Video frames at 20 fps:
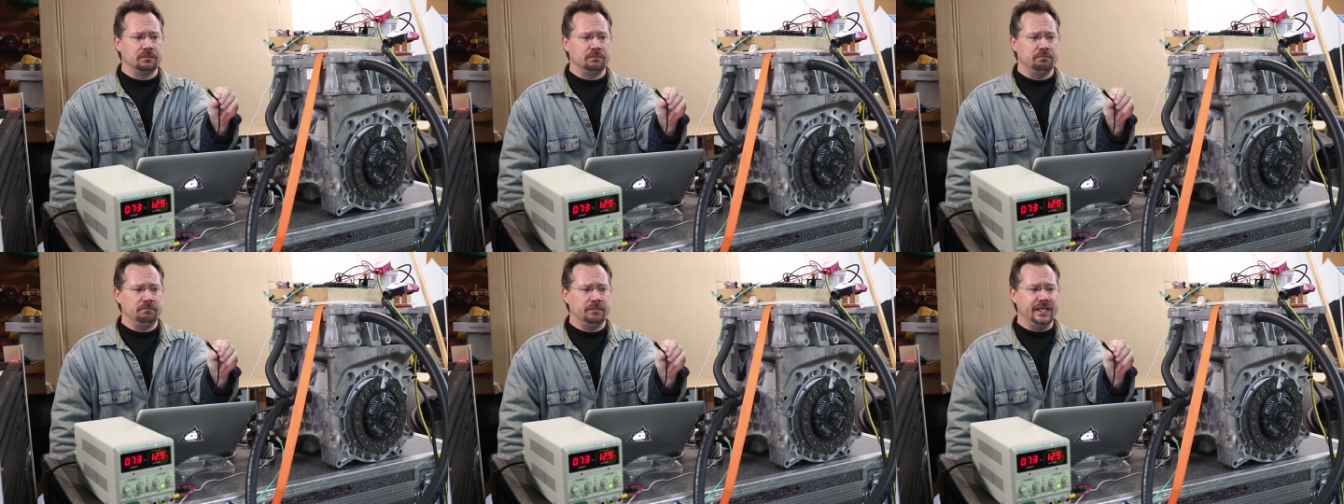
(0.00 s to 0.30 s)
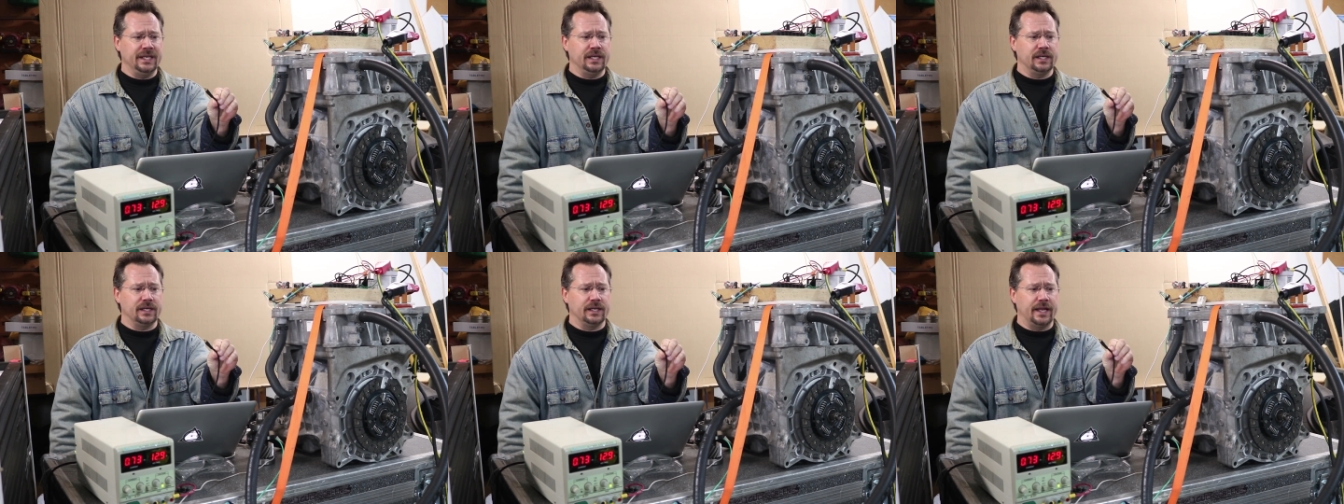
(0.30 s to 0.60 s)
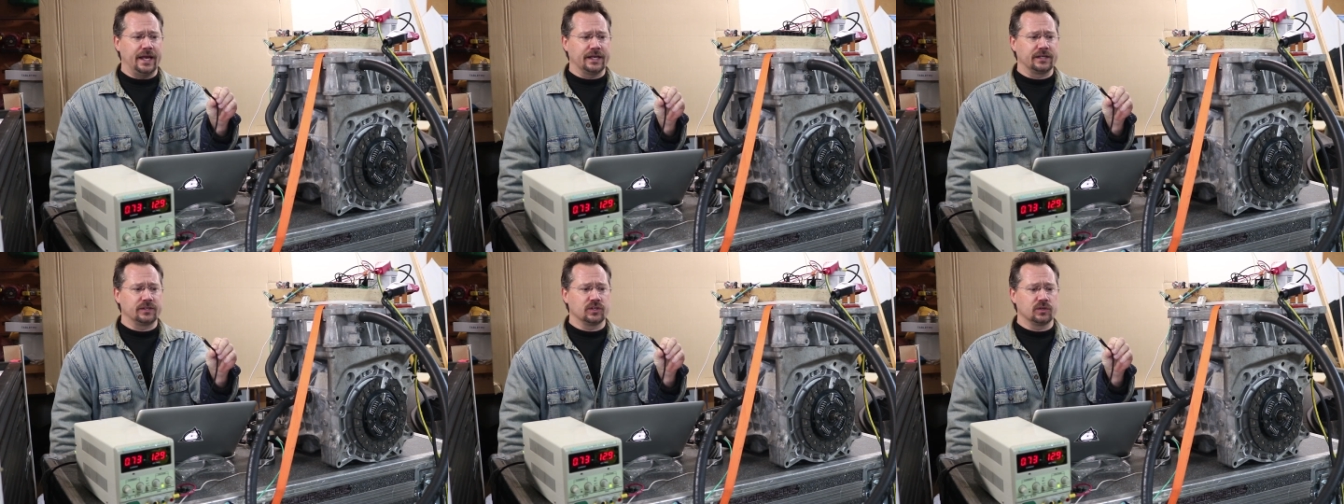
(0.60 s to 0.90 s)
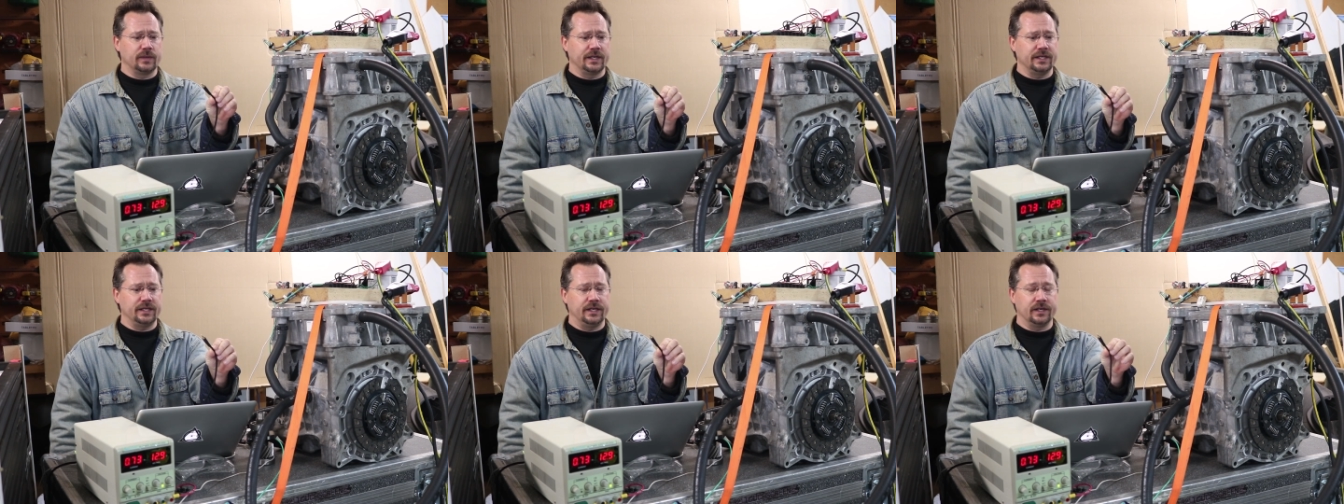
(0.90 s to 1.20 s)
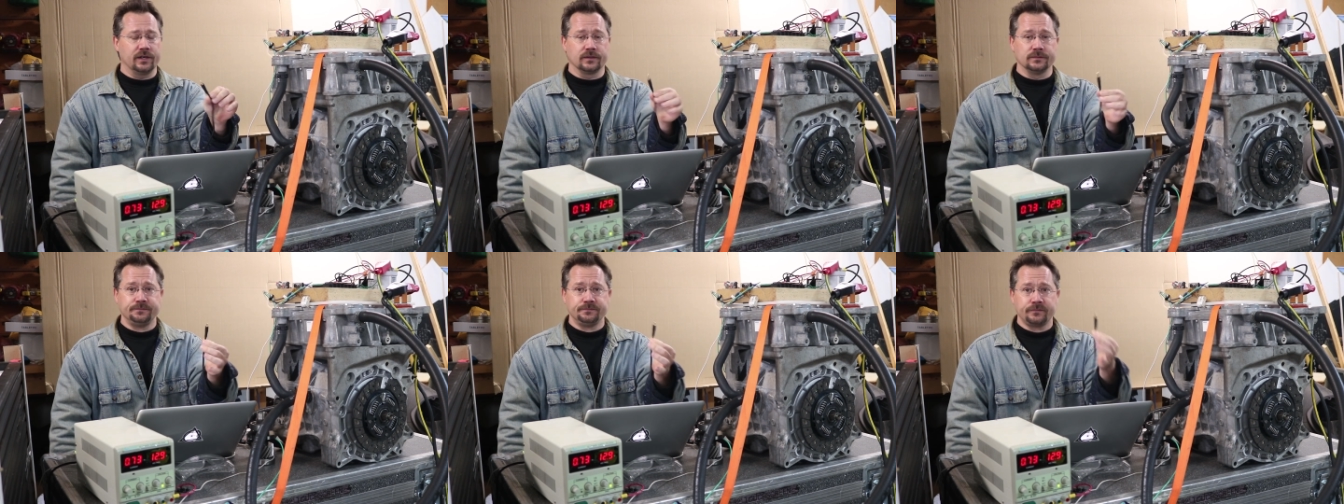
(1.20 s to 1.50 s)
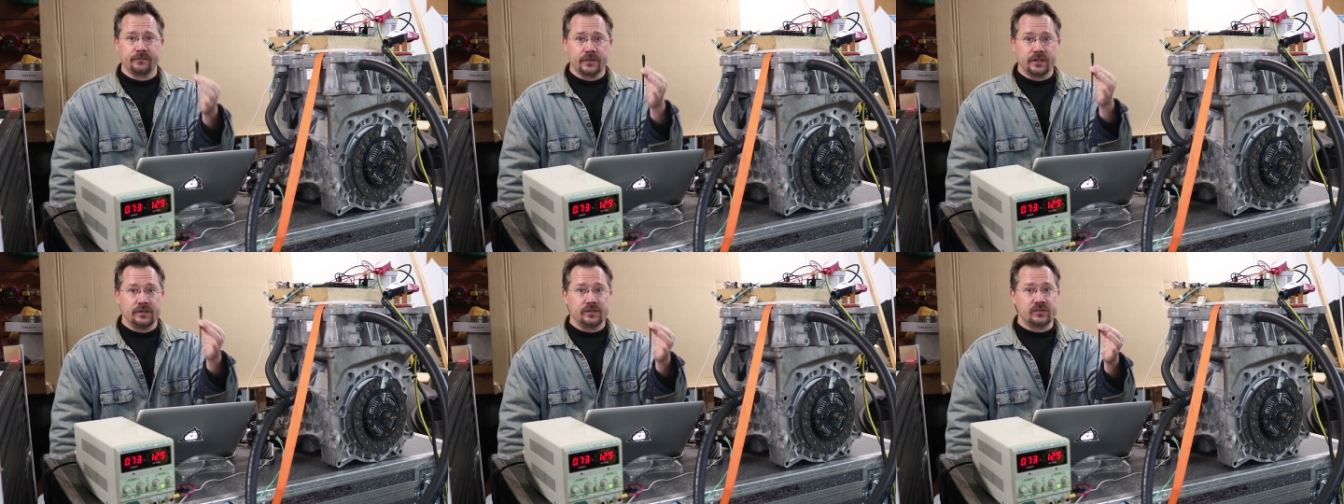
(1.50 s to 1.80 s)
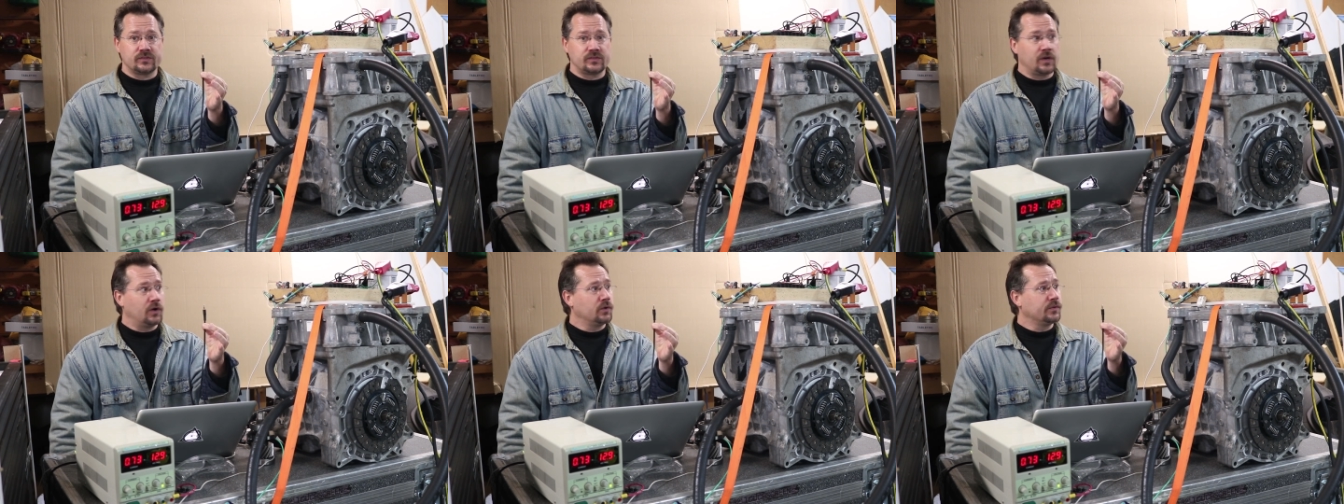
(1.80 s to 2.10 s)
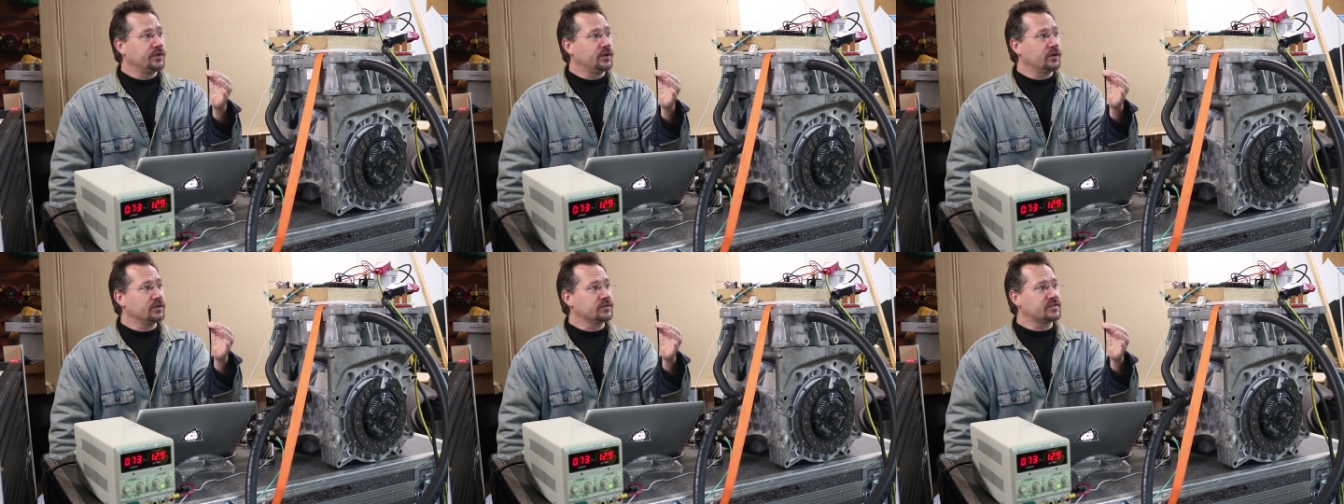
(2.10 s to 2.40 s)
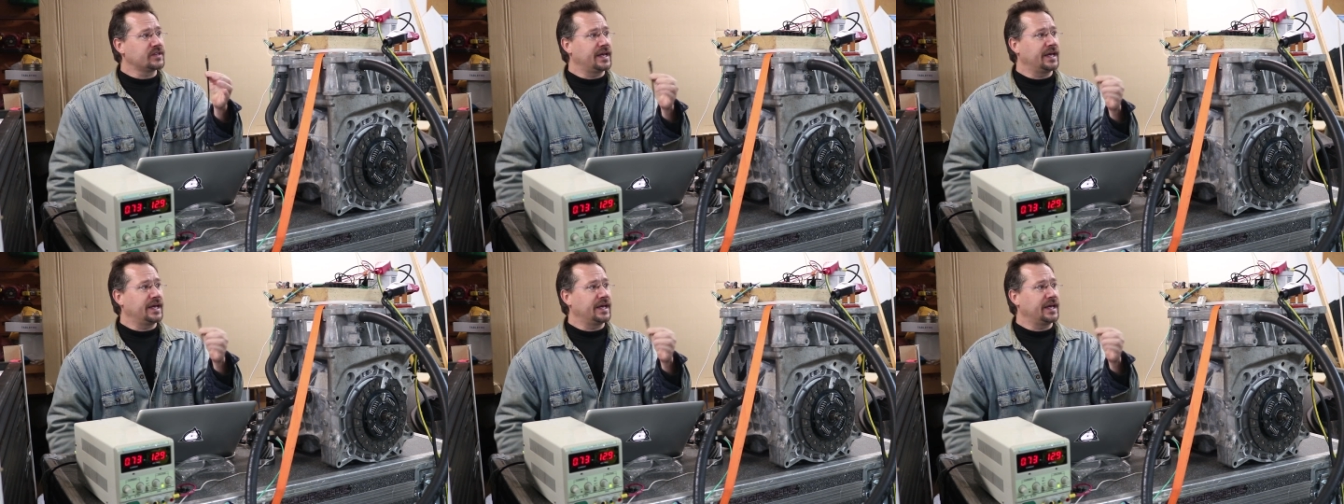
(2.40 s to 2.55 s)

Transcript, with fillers: mini connector right here. So there's